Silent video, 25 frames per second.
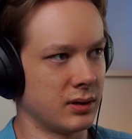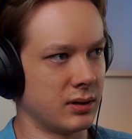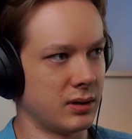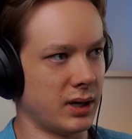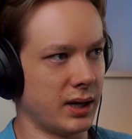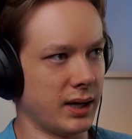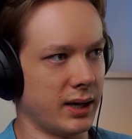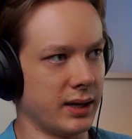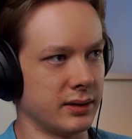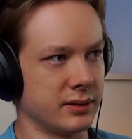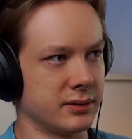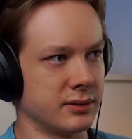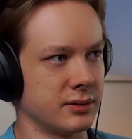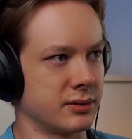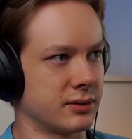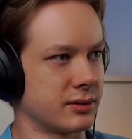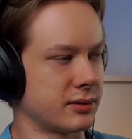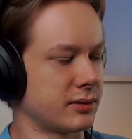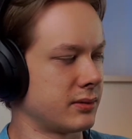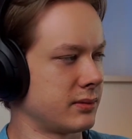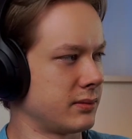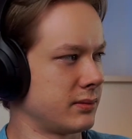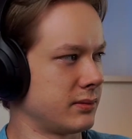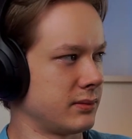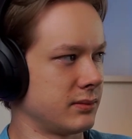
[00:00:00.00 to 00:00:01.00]
and
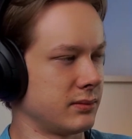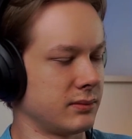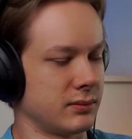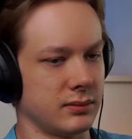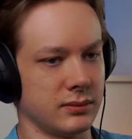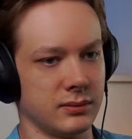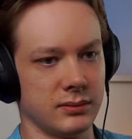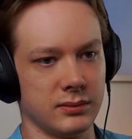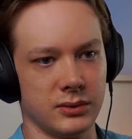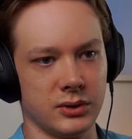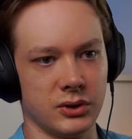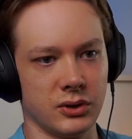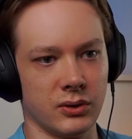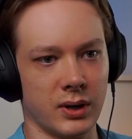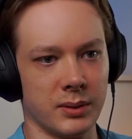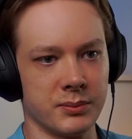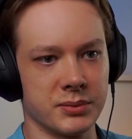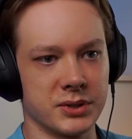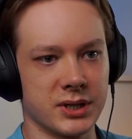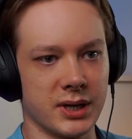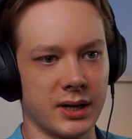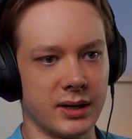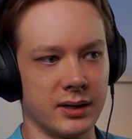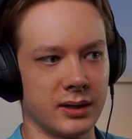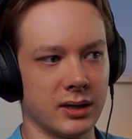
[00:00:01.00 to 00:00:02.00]
you know, I'm
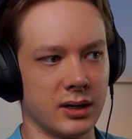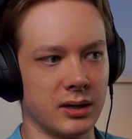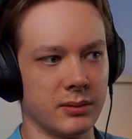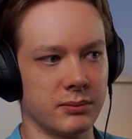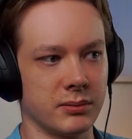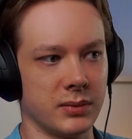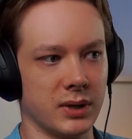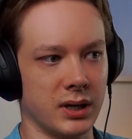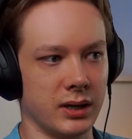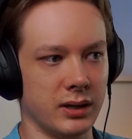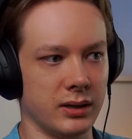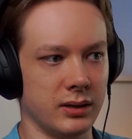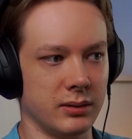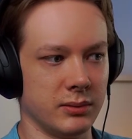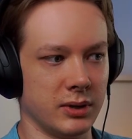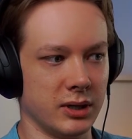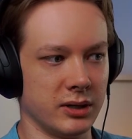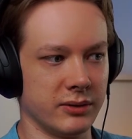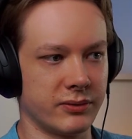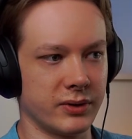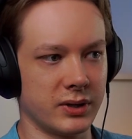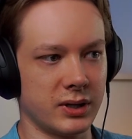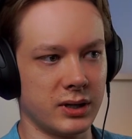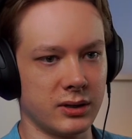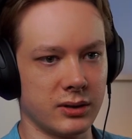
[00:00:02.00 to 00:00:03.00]
setting up my
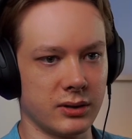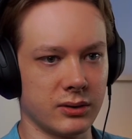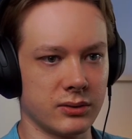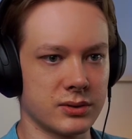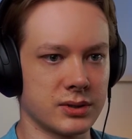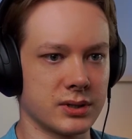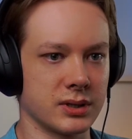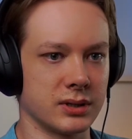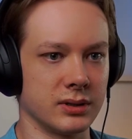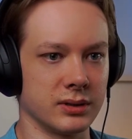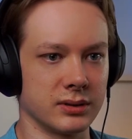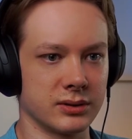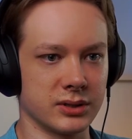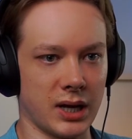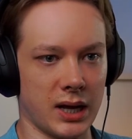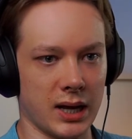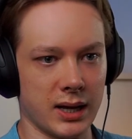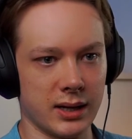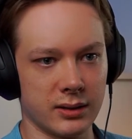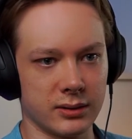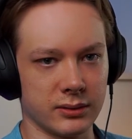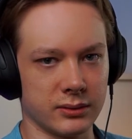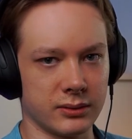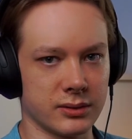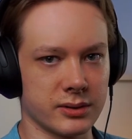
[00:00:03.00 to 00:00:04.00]
videos and the
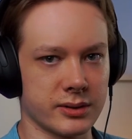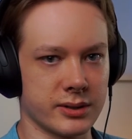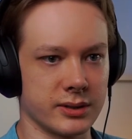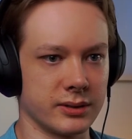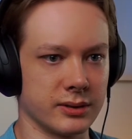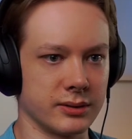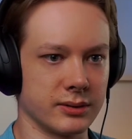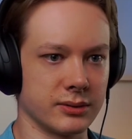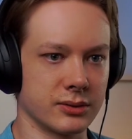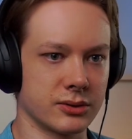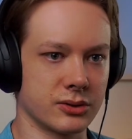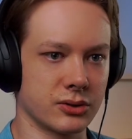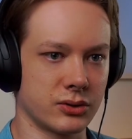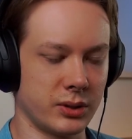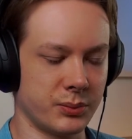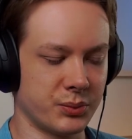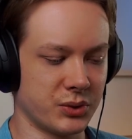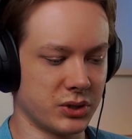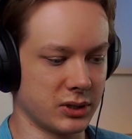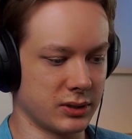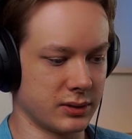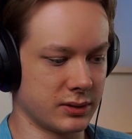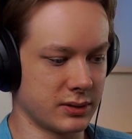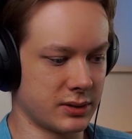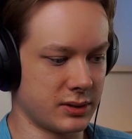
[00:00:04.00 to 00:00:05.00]
titles and the
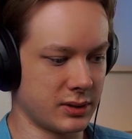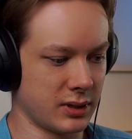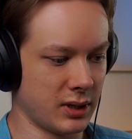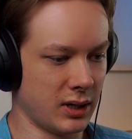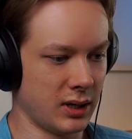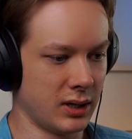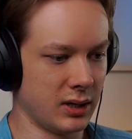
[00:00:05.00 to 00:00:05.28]
descriptions.